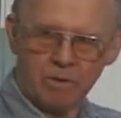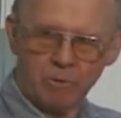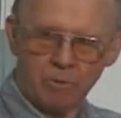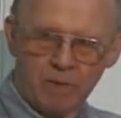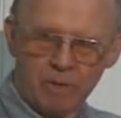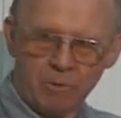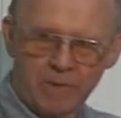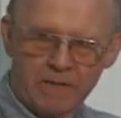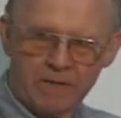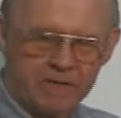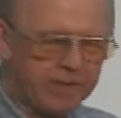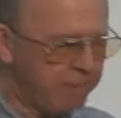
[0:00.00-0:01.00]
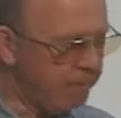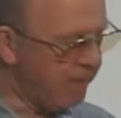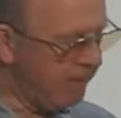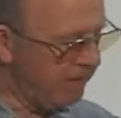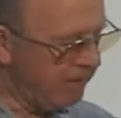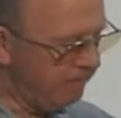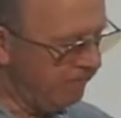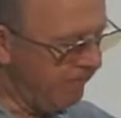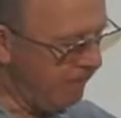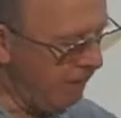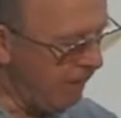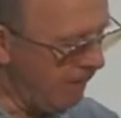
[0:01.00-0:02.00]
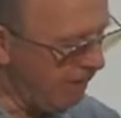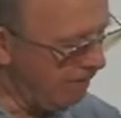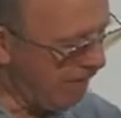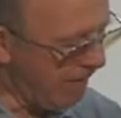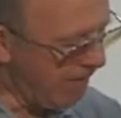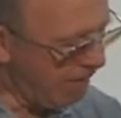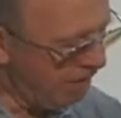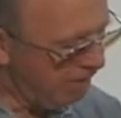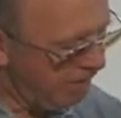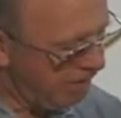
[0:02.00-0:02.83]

where the way the tibia and the fibula come down